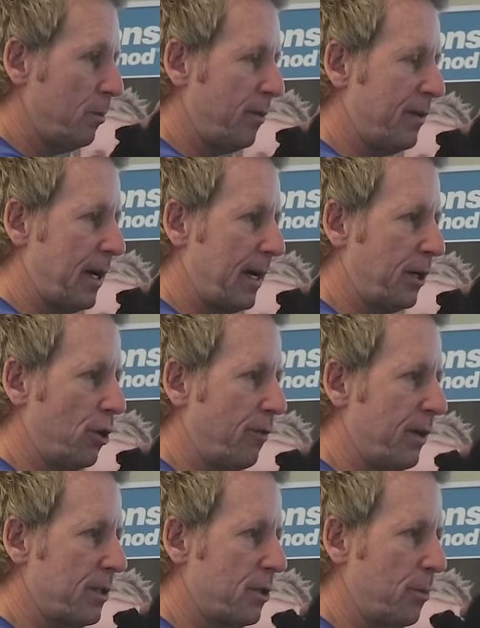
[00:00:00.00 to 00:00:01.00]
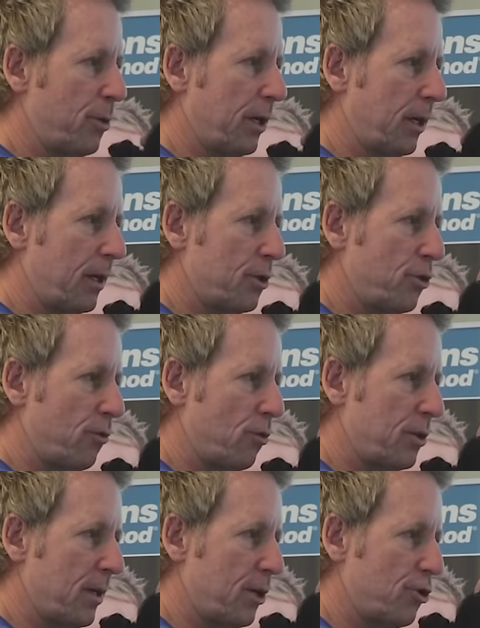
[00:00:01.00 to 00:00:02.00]
but the idea of this, you bring it into the
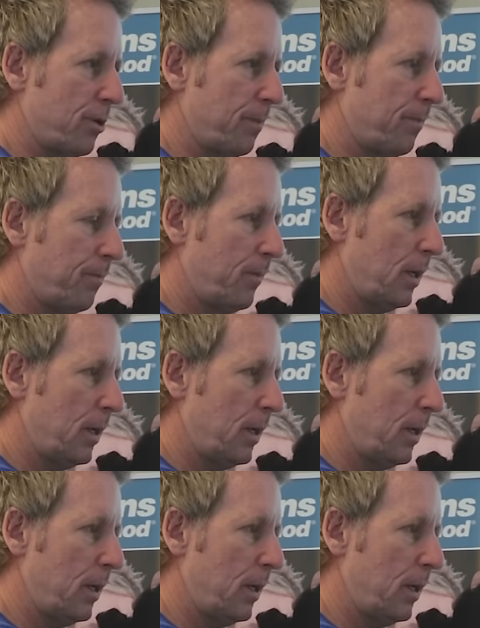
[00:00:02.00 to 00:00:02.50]
rotation.